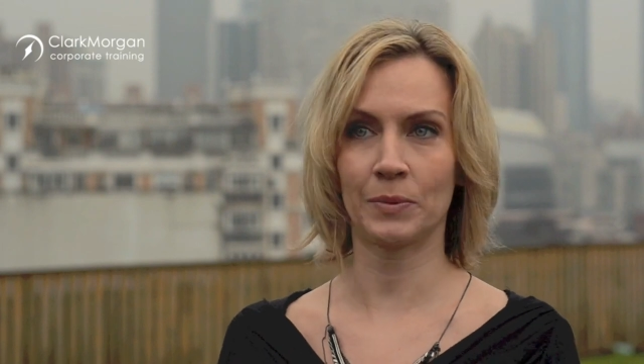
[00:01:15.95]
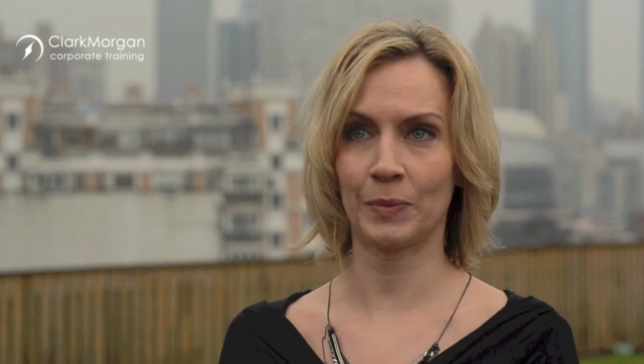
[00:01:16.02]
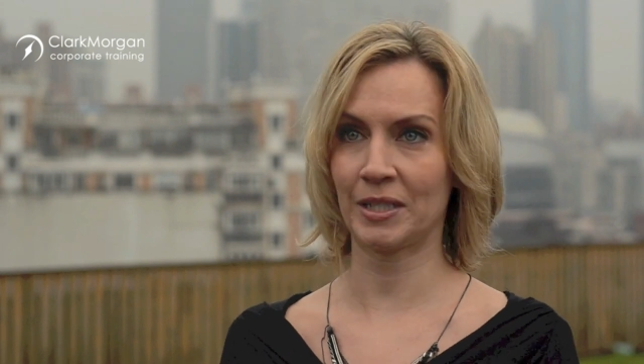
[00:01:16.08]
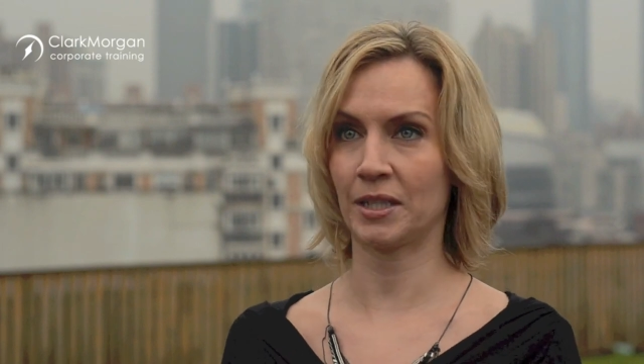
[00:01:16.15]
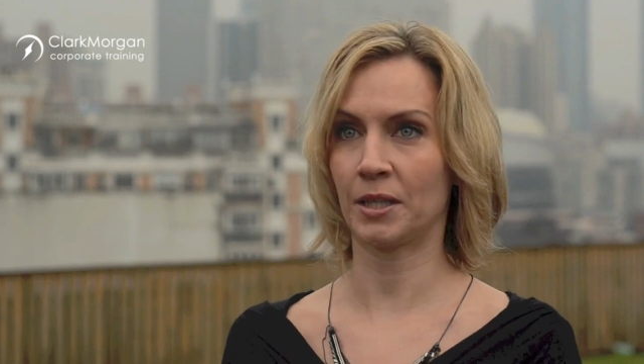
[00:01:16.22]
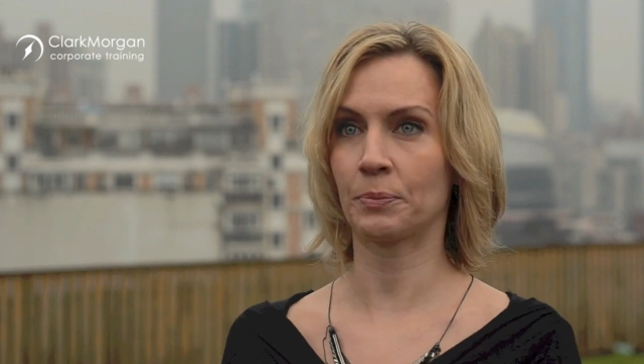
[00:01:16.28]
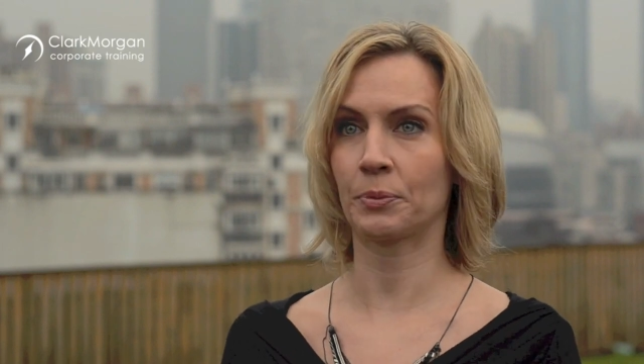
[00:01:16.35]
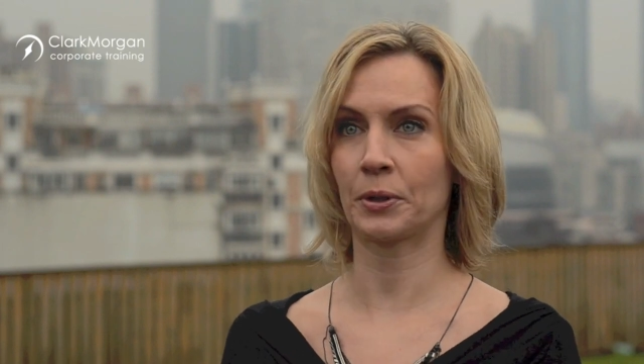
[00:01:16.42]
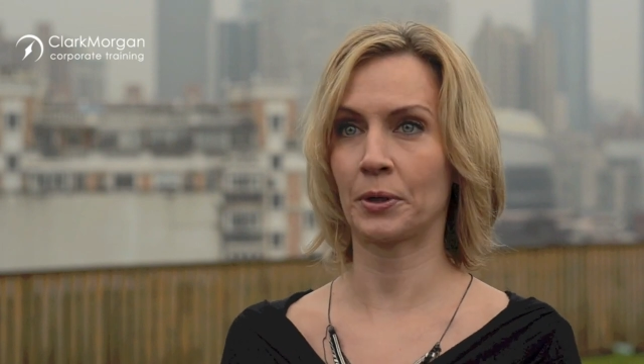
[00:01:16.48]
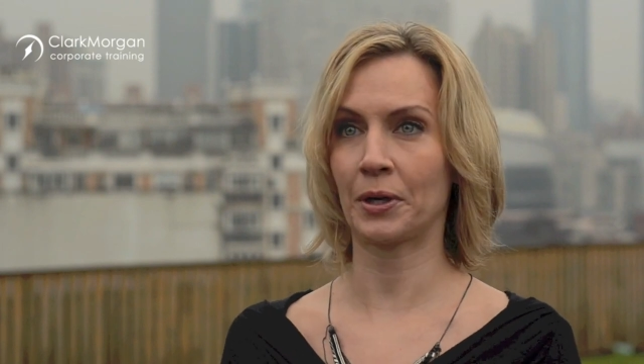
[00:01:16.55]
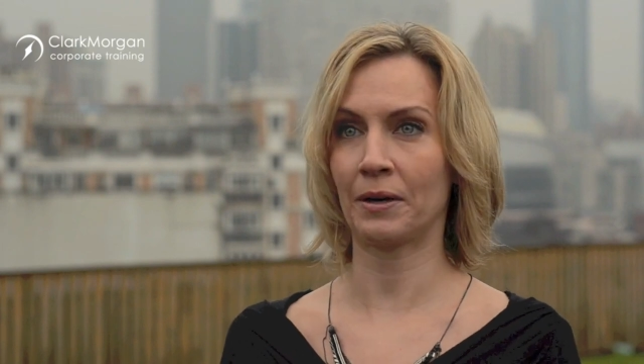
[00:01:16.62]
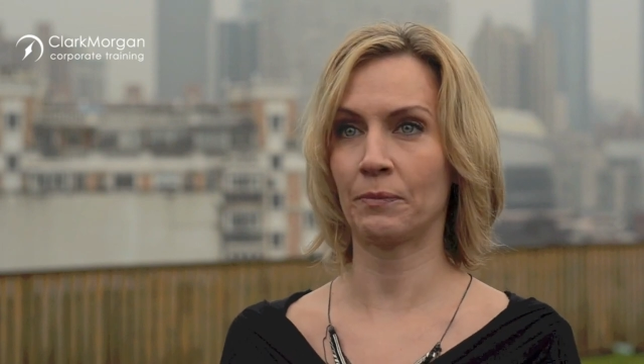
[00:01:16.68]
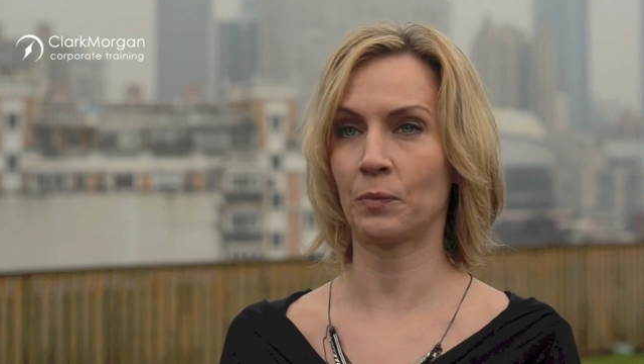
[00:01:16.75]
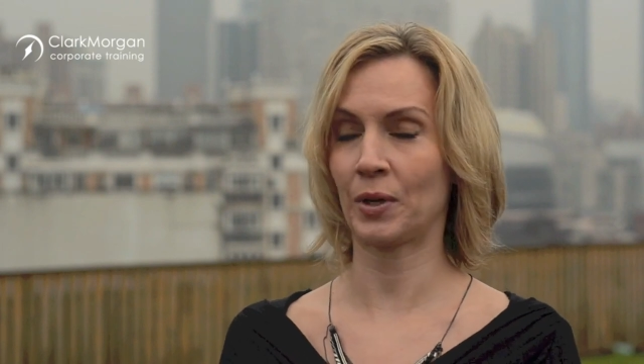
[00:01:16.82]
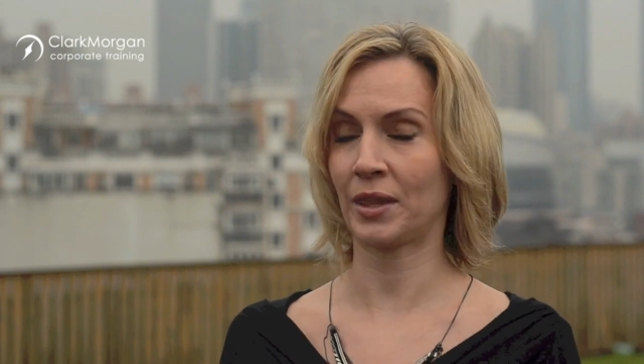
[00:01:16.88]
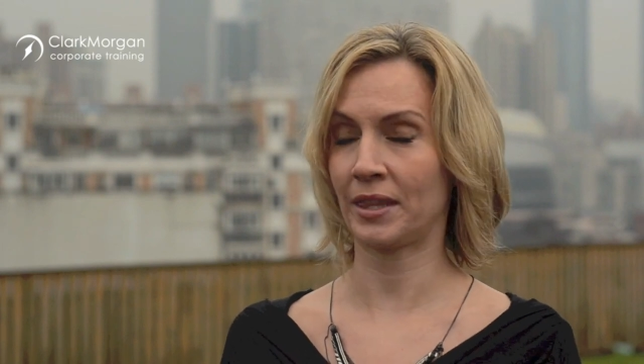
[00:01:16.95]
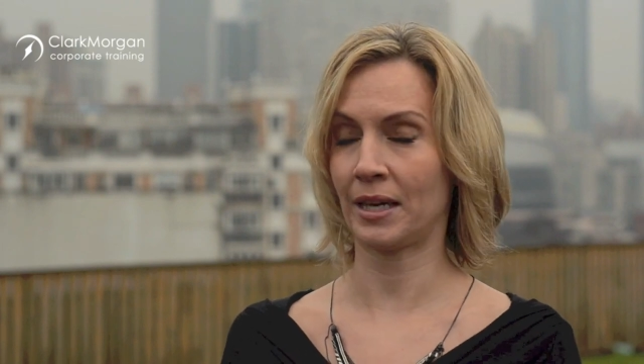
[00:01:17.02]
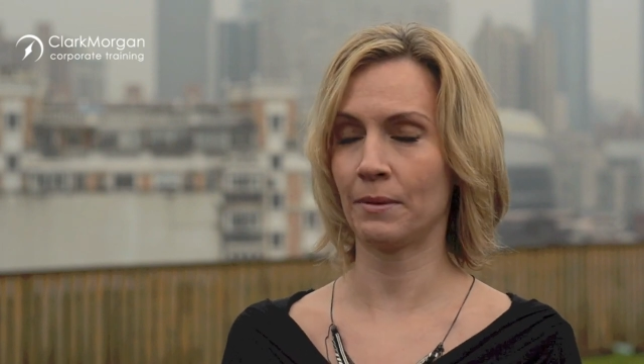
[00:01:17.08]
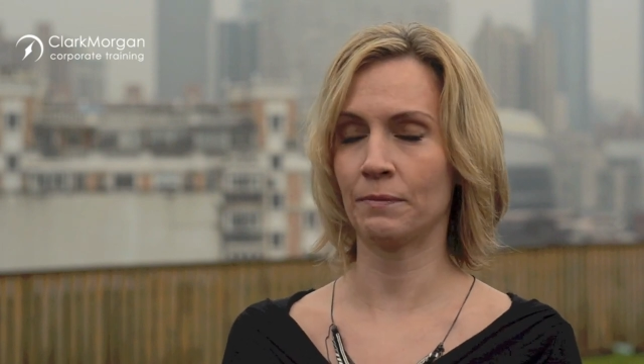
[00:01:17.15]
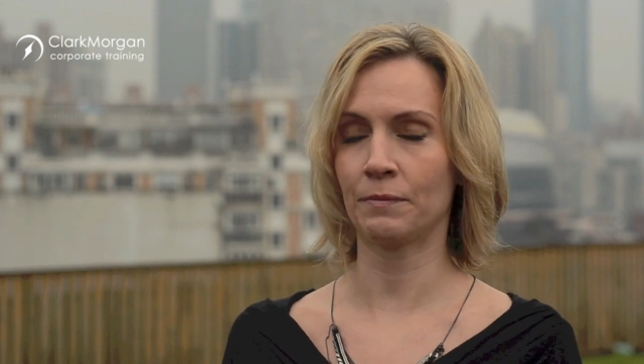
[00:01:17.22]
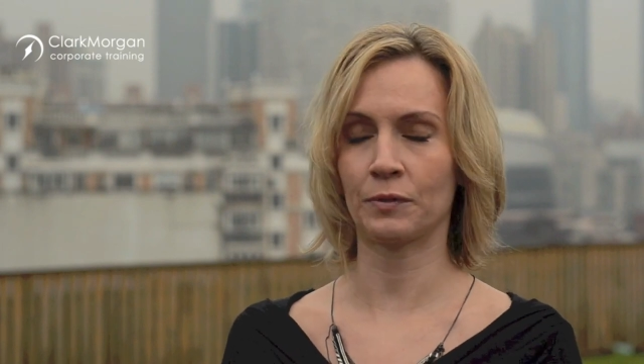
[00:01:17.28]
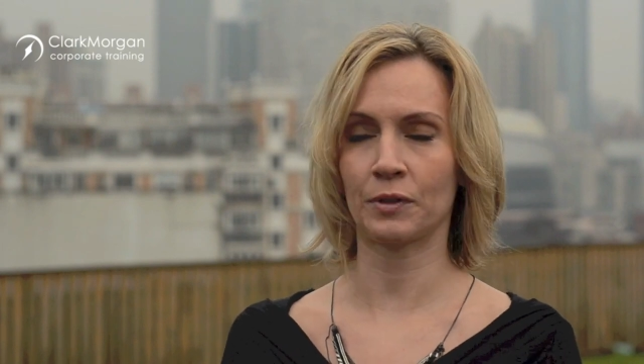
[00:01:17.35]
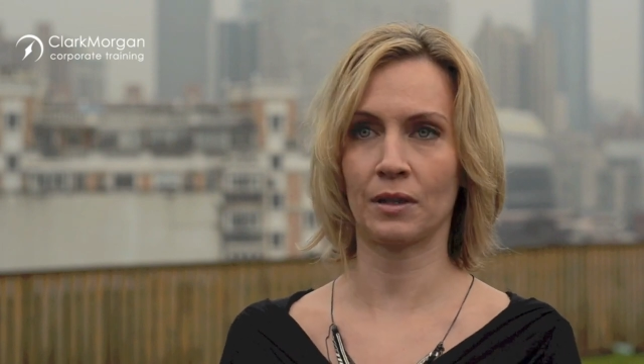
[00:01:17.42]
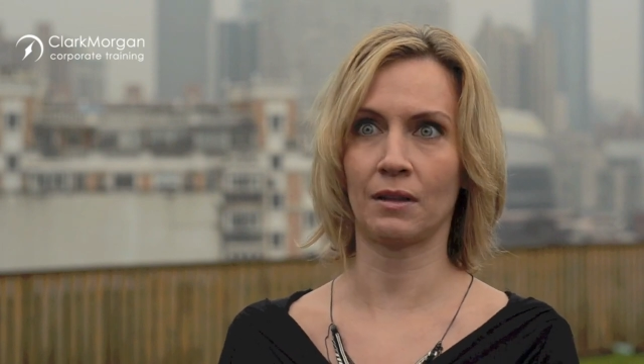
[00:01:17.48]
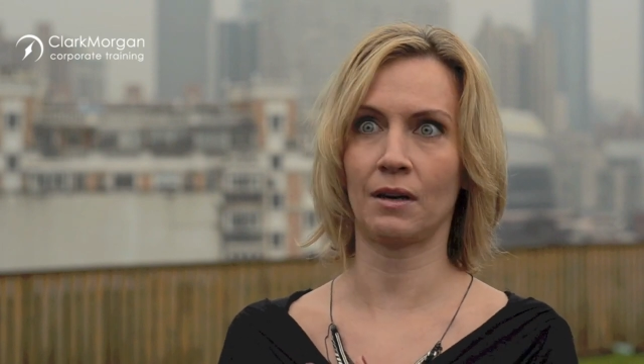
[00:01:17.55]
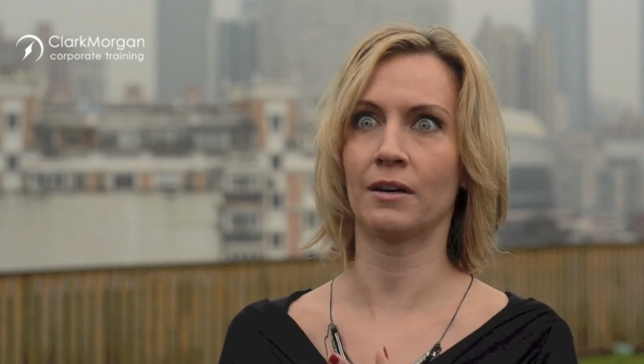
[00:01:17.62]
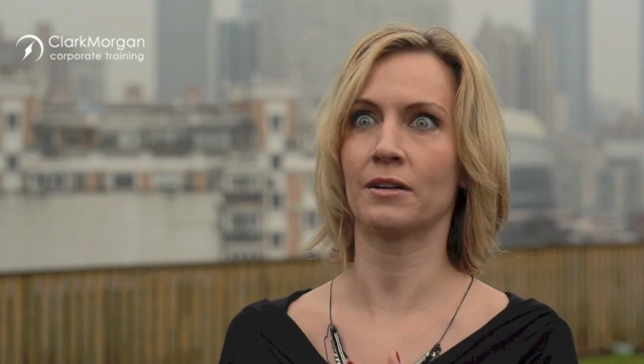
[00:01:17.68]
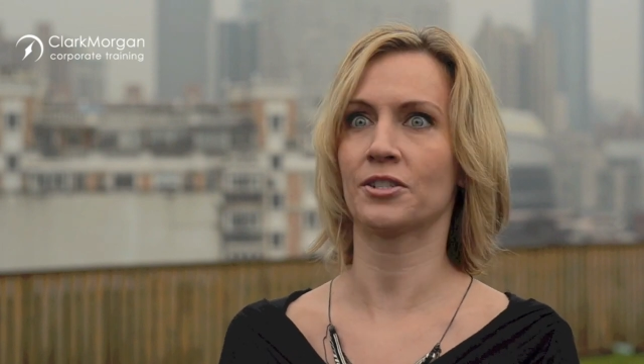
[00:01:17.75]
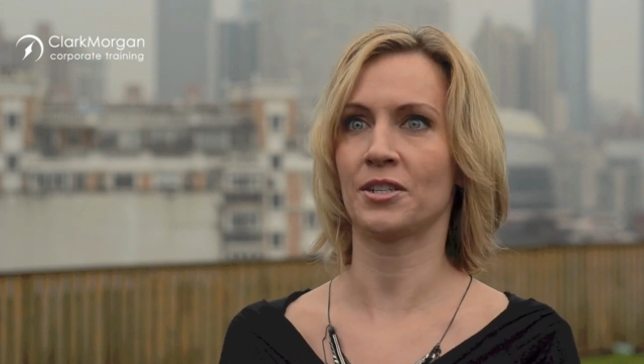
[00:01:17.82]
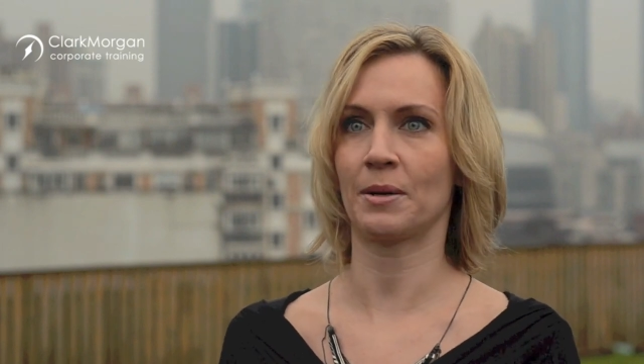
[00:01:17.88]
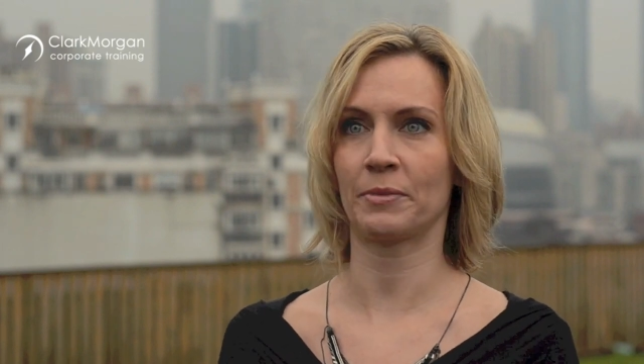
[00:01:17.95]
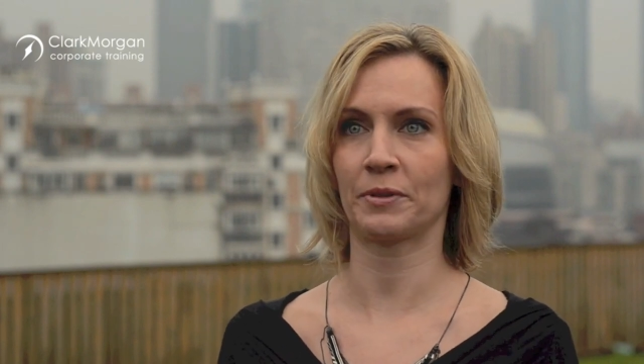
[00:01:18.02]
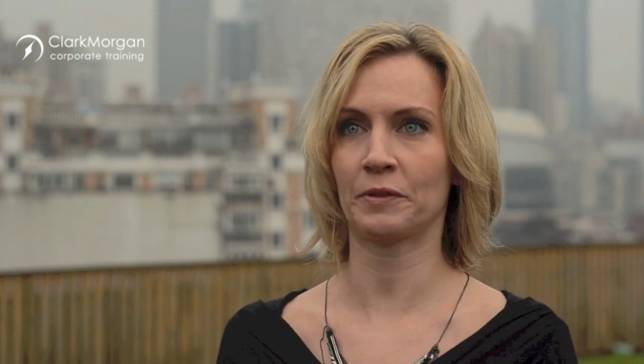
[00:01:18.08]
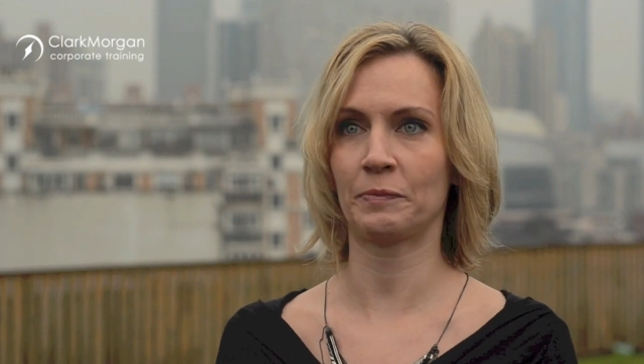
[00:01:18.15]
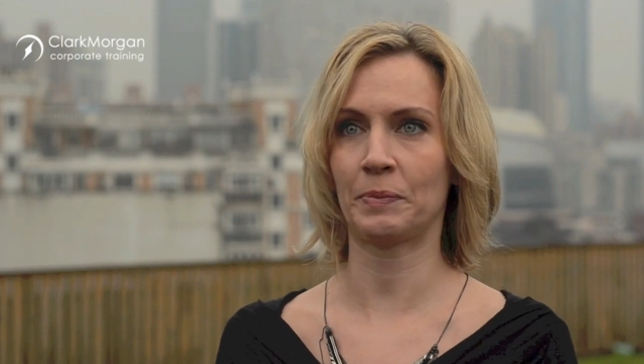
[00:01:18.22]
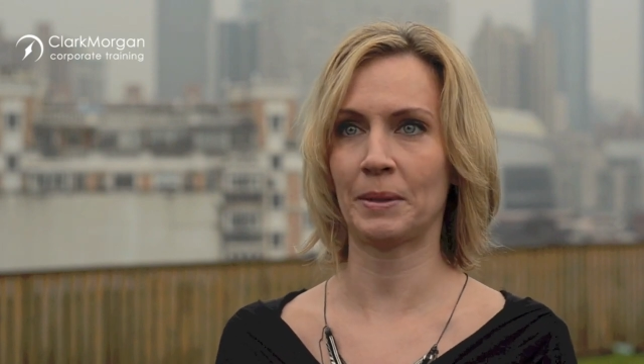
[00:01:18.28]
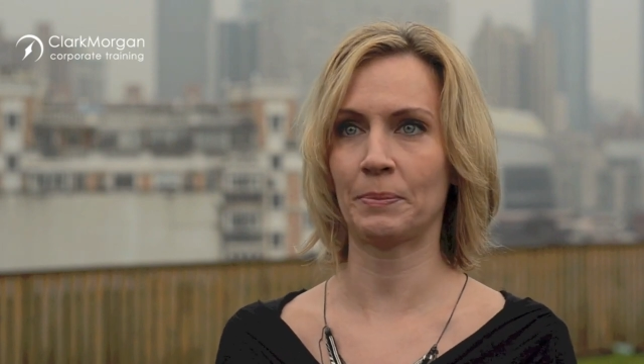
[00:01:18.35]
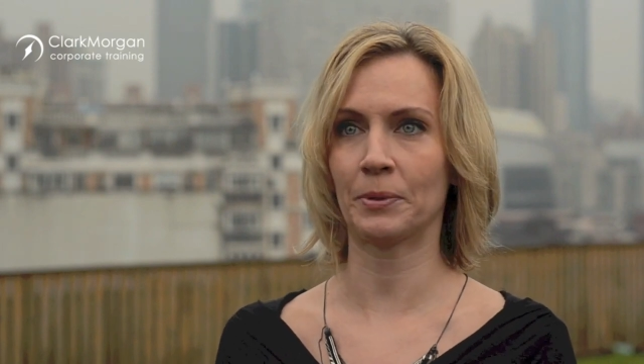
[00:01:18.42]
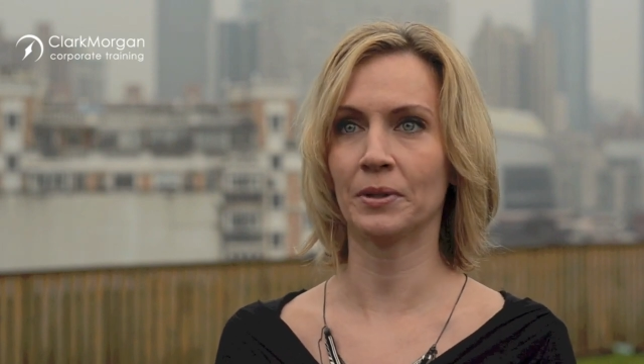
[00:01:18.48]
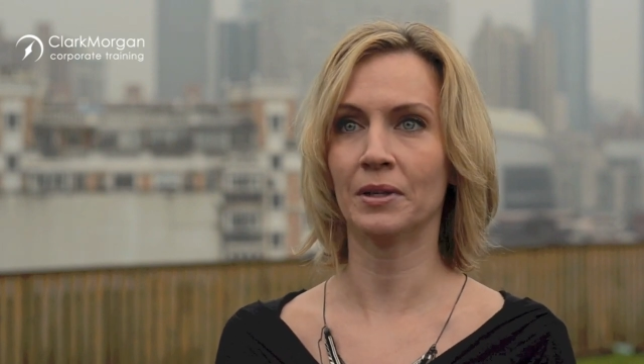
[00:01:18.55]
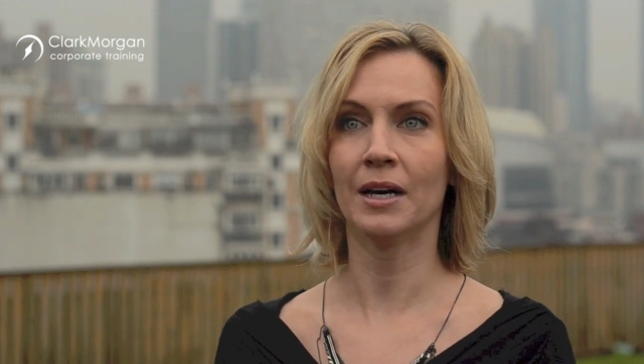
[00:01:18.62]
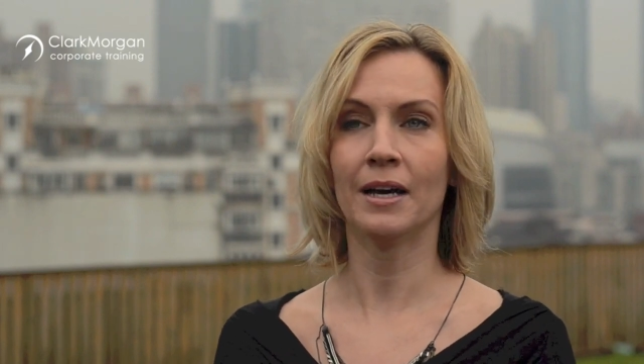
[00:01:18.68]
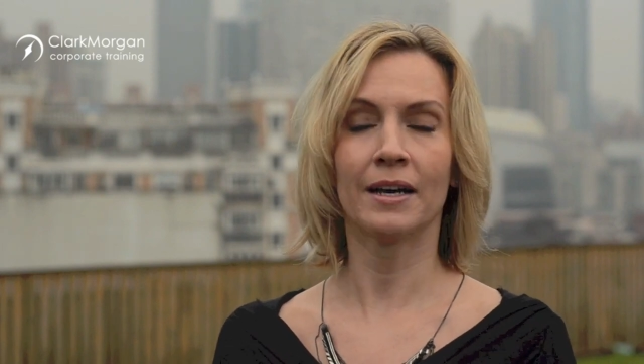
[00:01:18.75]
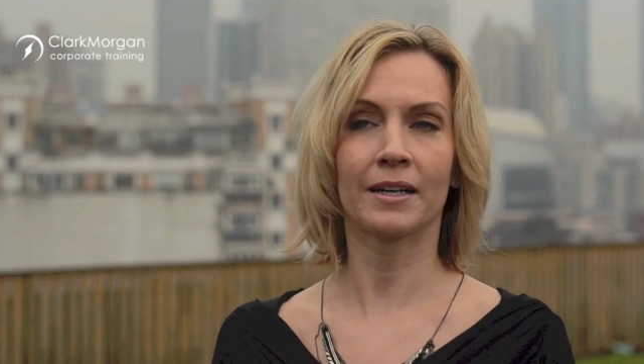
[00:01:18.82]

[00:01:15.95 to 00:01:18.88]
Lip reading: We did the program with them for a large number of people,